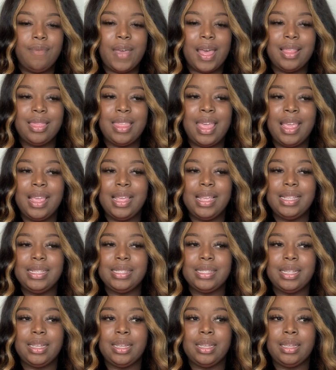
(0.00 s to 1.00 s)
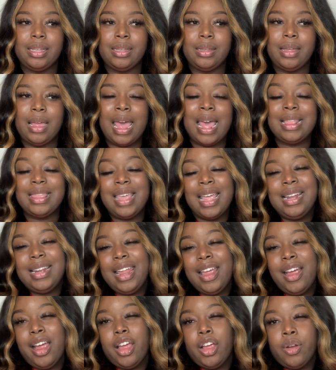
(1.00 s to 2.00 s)
I think
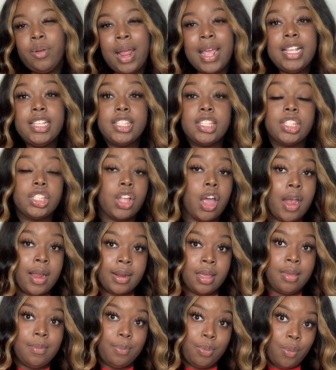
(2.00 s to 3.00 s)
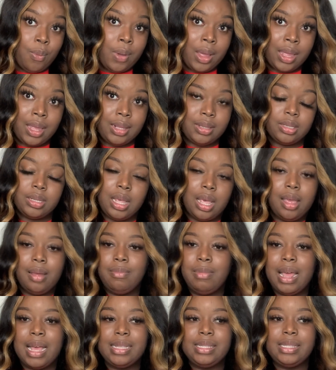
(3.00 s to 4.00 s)
they're a great starting point.
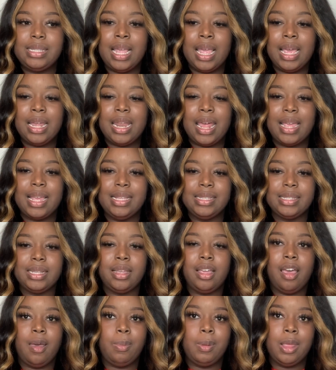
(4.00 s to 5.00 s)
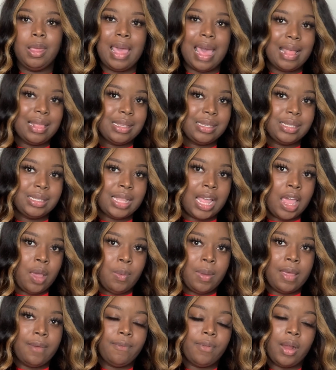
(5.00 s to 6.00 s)
Not saying like it's a company you have to stay
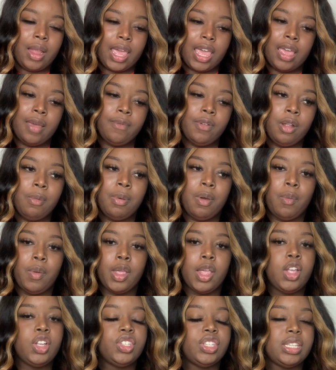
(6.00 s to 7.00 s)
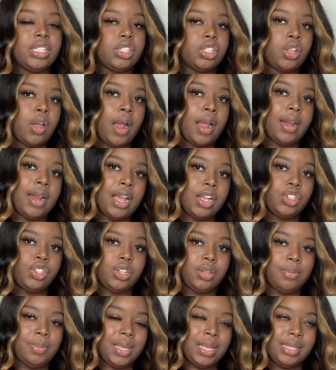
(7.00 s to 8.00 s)
with forever, but when you're just starting out
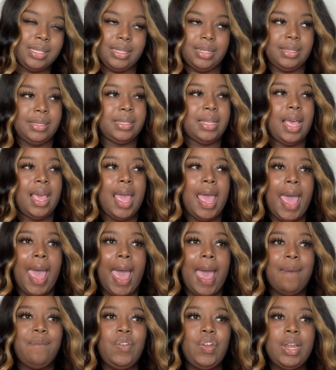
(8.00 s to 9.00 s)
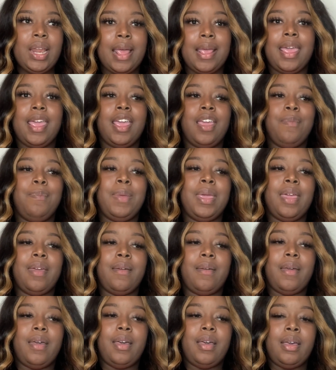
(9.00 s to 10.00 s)
your business, I feel like it can be
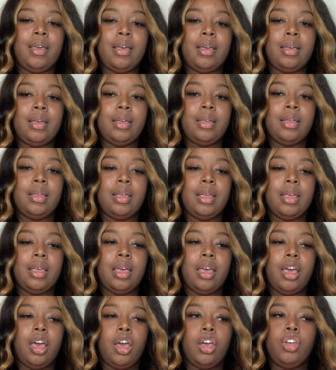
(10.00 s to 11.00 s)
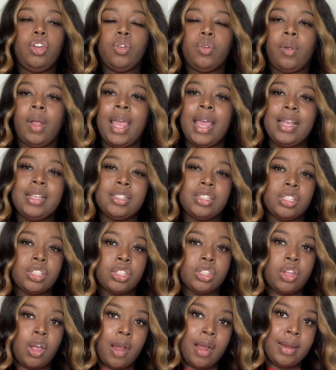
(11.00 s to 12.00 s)
a great
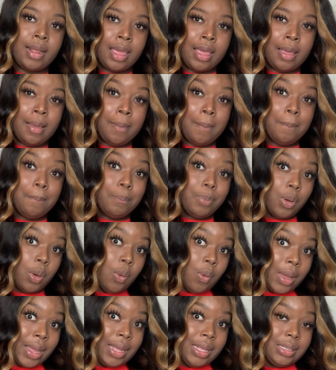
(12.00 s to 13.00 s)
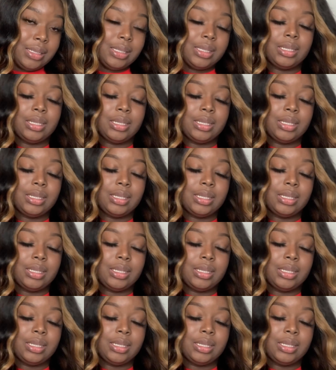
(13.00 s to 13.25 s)
starting point.